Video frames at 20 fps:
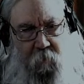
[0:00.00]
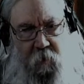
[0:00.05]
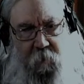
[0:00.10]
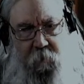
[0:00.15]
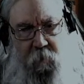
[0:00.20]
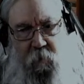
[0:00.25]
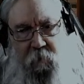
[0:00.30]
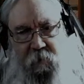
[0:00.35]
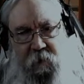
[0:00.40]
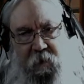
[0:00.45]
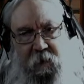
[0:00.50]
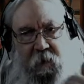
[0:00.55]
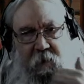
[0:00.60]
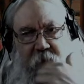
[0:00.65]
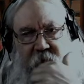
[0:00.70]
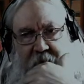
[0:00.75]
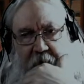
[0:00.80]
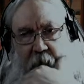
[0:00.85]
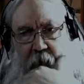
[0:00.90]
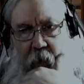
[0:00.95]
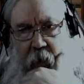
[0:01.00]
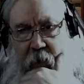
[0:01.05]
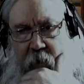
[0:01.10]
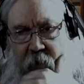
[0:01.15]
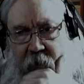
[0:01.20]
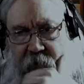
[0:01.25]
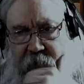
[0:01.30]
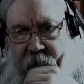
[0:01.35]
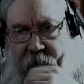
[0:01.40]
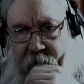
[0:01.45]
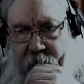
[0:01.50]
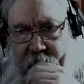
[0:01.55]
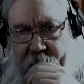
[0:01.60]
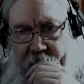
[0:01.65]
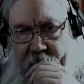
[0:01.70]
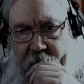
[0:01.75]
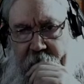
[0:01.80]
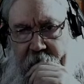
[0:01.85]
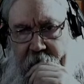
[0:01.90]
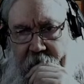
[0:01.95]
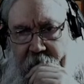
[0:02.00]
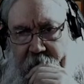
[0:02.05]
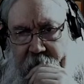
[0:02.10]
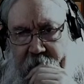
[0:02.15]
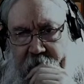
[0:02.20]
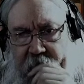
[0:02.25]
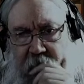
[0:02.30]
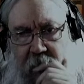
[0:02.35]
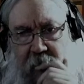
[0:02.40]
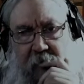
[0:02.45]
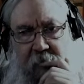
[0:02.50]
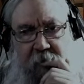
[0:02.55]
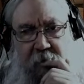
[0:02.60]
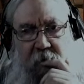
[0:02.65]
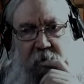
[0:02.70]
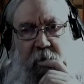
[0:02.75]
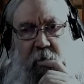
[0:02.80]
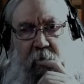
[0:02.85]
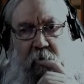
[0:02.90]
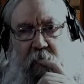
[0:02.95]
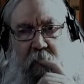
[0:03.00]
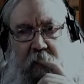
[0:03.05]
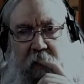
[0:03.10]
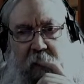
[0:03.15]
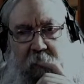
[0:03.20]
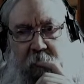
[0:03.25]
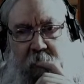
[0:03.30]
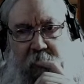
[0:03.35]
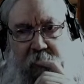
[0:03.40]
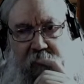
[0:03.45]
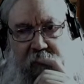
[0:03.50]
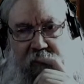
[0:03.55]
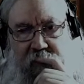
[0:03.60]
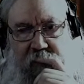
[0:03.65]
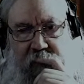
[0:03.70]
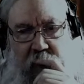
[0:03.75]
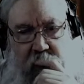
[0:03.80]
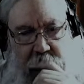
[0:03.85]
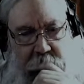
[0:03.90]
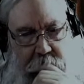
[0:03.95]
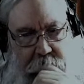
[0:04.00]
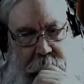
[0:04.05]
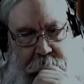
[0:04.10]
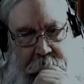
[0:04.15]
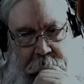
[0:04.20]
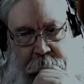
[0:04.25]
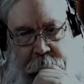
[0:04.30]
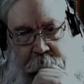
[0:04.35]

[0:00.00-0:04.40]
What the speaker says: and move to next. All right. Is there? Oh, there's no hotkey for it. Okay. Well, let's just go here.